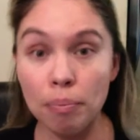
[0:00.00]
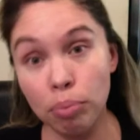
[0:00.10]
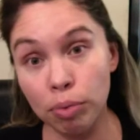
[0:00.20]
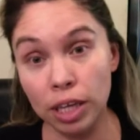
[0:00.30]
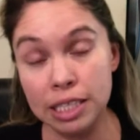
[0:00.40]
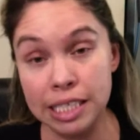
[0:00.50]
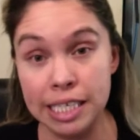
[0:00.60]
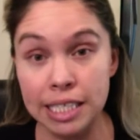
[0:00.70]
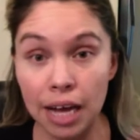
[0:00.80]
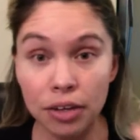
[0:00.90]

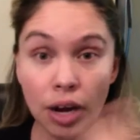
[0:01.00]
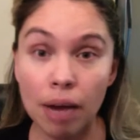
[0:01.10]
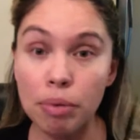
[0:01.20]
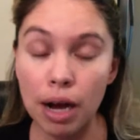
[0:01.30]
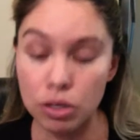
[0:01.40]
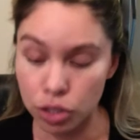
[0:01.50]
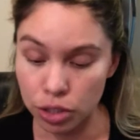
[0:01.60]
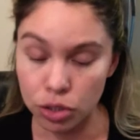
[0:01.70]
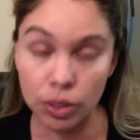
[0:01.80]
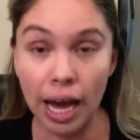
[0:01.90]
Latisse on your eyebrows. You can
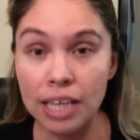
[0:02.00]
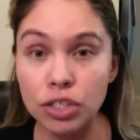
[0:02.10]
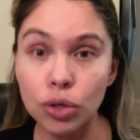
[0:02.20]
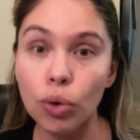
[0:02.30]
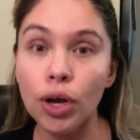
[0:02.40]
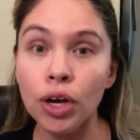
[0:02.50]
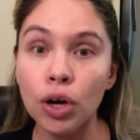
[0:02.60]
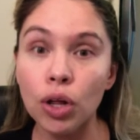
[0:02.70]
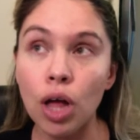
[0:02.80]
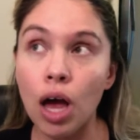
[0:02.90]
do castor
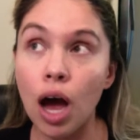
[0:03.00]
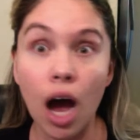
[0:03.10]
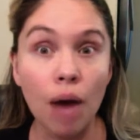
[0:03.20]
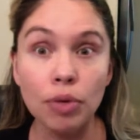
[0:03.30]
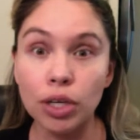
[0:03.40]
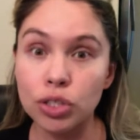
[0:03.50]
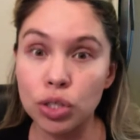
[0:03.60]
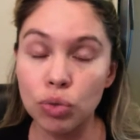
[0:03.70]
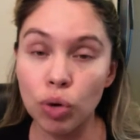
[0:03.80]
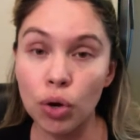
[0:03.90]
oil. You can
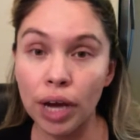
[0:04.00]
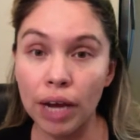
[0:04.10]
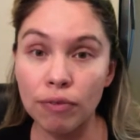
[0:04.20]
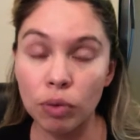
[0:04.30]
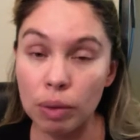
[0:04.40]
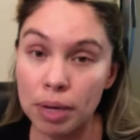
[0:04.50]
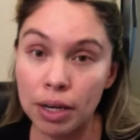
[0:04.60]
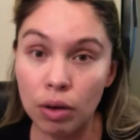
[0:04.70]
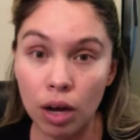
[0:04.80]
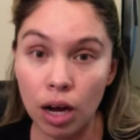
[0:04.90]
do Rogaine for
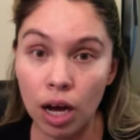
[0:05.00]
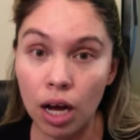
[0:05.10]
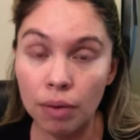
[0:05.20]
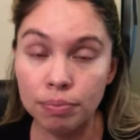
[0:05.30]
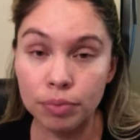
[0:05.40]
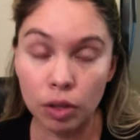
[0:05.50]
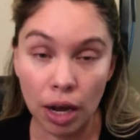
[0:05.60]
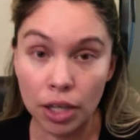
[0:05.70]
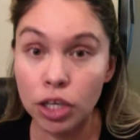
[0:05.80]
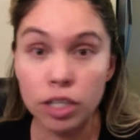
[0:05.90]
women on
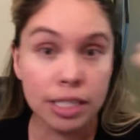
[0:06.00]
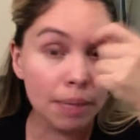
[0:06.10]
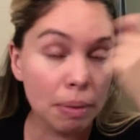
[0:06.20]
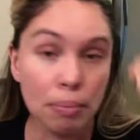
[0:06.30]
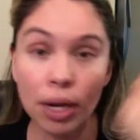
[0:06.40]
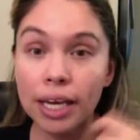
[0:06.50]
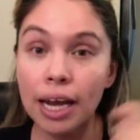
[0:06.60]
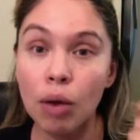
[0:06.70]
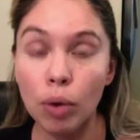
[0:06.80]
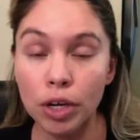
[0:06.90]
a Q-tip and putting it
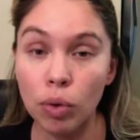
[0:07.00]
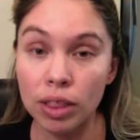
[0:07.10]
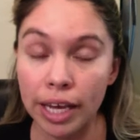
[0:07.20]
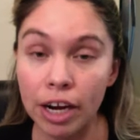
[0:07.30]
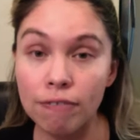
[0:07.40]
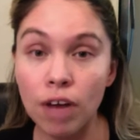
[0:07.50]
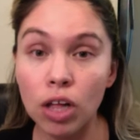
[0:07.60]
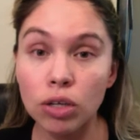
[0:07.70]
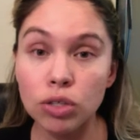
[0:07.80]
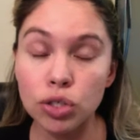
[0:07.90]
on where you want the hair
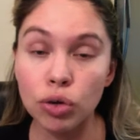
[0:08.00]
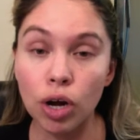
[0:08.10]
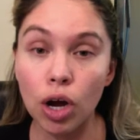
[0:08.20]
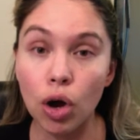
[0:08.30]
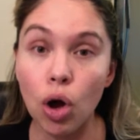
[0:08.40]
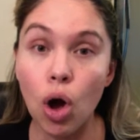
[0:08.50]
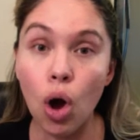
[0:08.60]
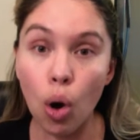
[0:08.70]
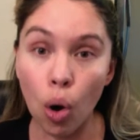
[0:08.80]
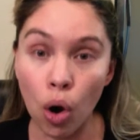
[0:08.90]
follicles to grow.
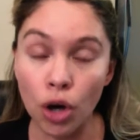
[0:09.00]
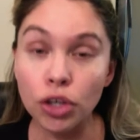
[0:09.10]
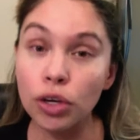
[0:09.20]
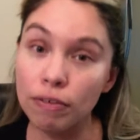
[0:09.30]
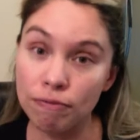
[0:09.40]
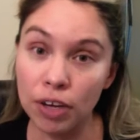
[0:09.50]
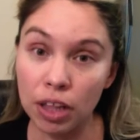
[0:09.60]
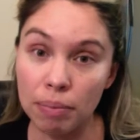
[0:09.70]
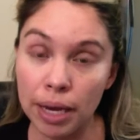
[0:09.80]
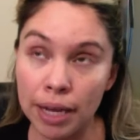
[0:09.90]
Or you can fill
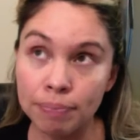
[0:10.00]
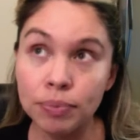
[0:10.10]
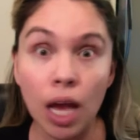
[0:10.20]
them in.